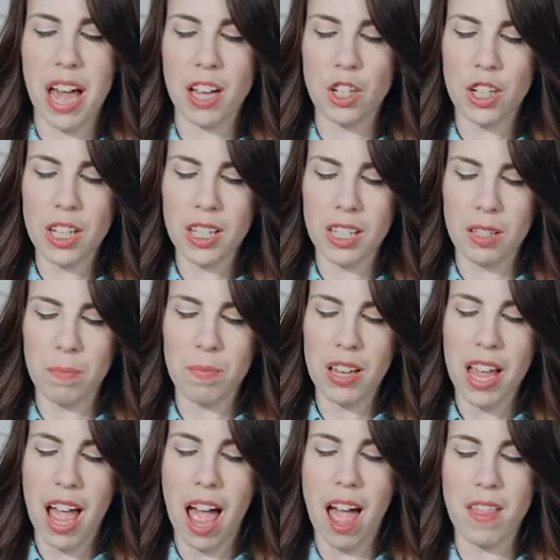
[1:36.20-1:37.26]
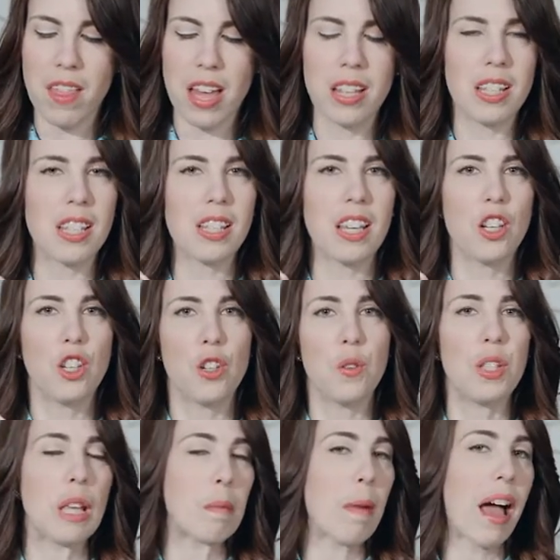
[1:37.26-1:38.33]
edges and then stitch
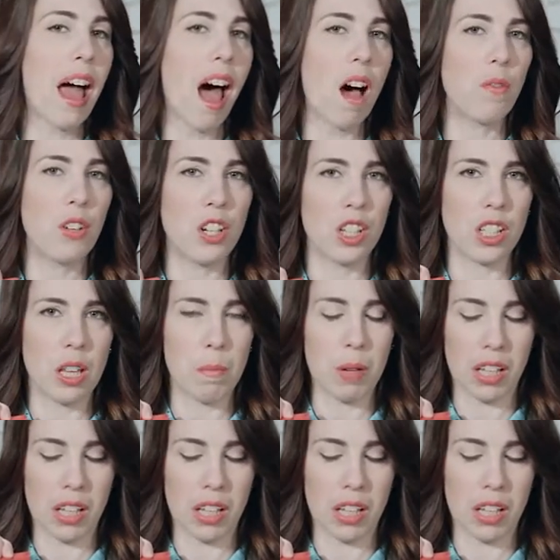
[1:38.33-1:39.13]
using my half inch seam